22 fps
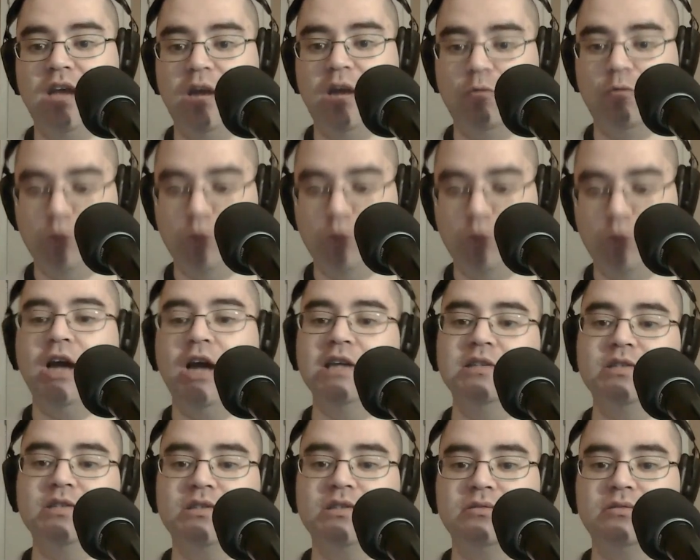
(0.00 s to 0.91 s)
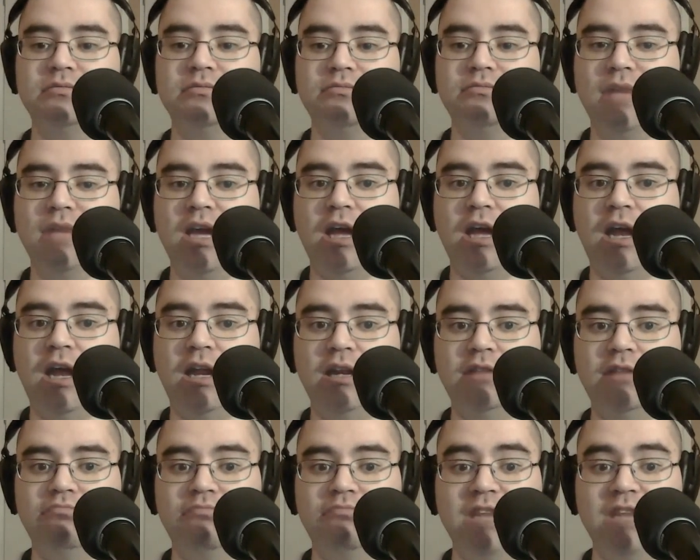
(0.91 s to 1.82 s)
and rear heights.
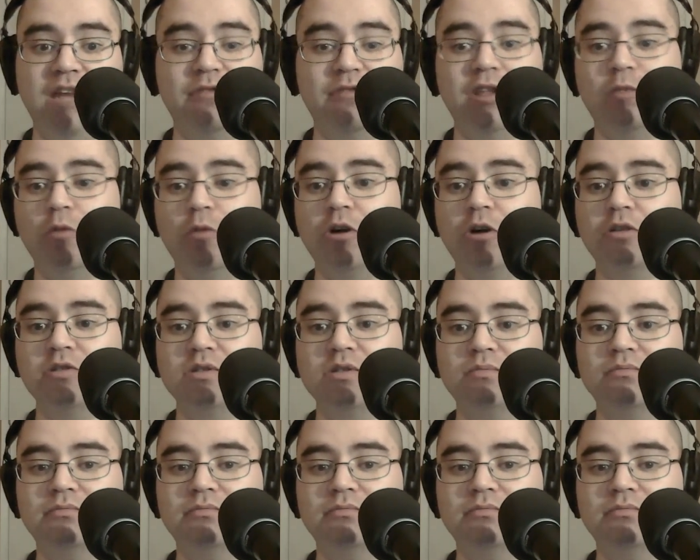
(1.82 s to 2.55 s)
And everything works.